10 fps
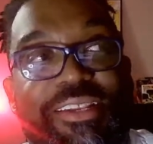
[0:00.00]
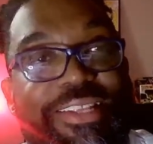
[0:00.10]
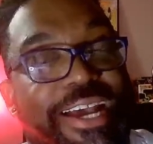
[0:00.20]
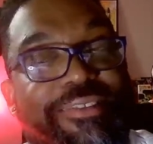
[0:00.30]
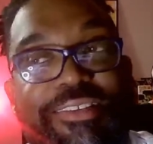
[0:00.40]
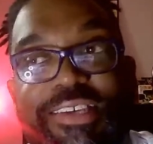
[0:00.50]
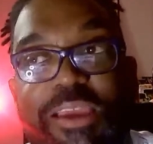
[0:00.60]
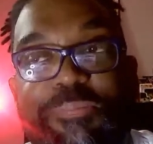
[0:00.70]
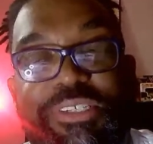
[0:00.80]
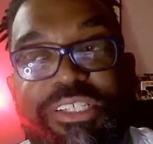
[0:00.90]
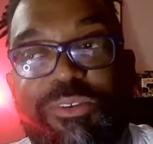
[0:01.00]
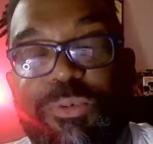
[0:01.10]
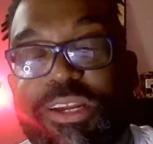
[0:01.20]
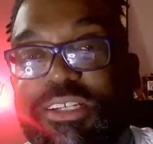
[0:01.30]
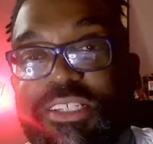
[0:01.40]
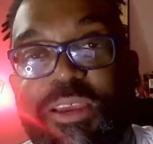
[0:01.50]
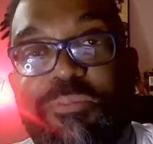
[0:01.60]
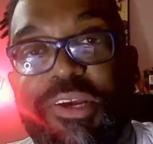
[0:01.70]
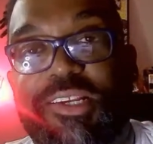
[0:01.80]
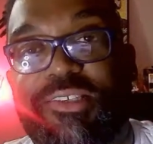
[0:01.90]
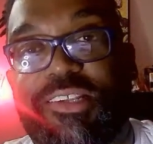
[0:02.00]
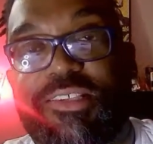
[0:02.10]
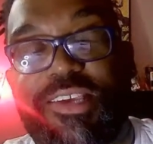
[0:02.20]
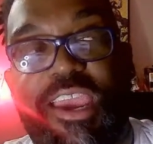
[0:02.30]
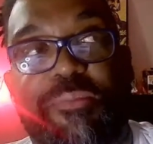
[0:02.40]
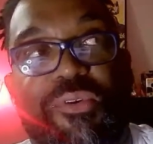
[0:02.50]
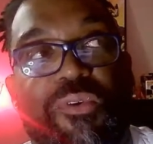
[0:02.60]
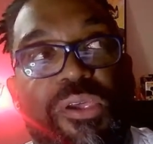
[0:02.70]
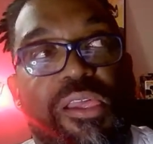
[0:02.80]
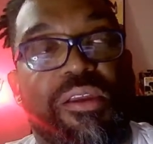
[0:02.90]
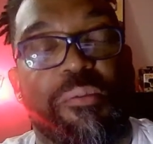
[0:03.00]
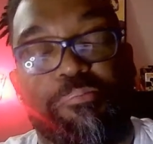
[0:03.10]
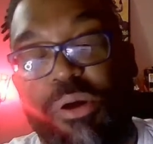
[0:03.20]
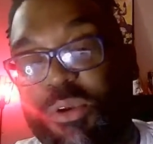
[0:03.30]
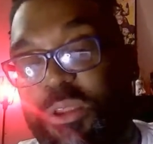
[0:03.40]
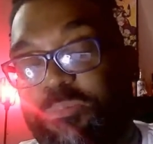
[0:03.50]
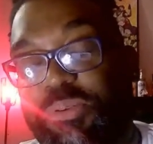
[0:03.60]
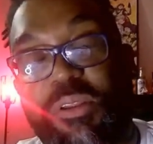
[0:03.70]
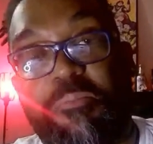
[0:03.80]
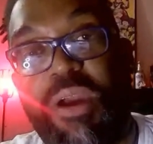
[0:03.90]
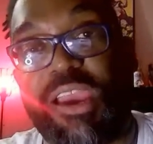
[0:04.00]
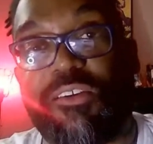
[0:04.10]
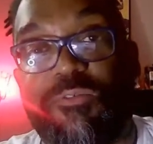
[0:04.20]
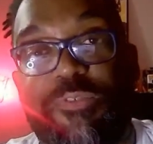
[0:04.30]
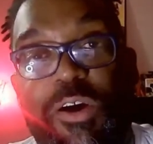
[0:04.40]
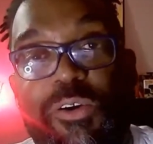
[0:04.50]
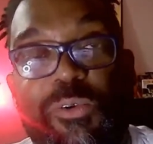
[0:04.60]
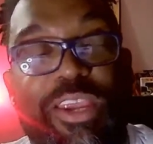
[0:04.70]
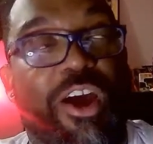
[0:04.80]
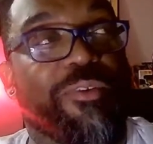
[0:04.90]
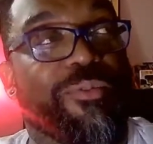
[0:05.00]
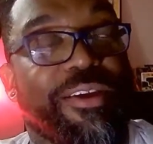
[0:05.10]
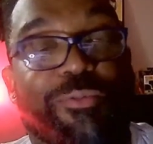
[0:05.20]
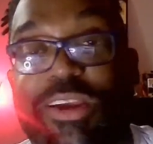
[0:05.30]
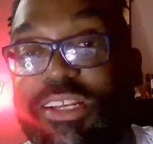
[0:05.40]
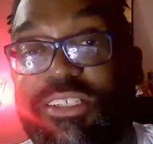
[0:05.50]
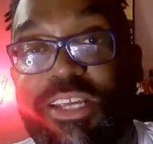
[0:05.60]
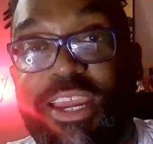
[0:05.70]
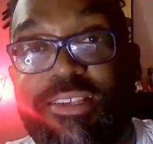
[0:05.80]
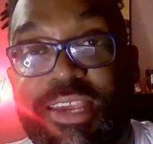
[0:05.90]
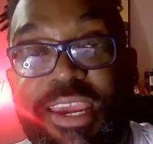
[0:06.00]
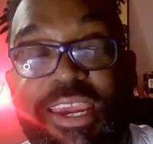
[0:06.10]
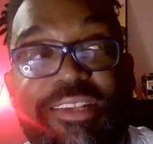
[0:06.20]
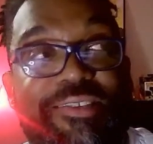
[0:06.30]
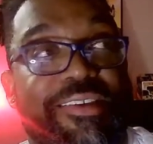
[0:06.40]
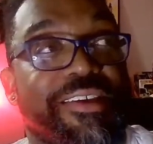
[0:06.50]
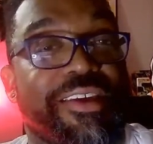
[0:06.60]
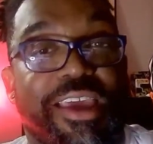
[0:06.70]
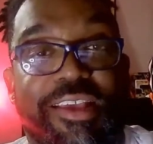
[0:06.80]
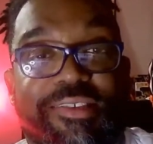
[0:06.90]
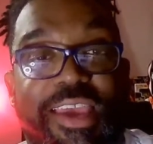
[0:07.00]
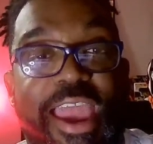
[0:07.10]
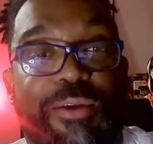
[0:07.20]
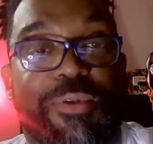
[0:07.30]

That's the type of shit Ricochet brings to the table. But when you put a microphone on, in Ricochet's hands and say, hey,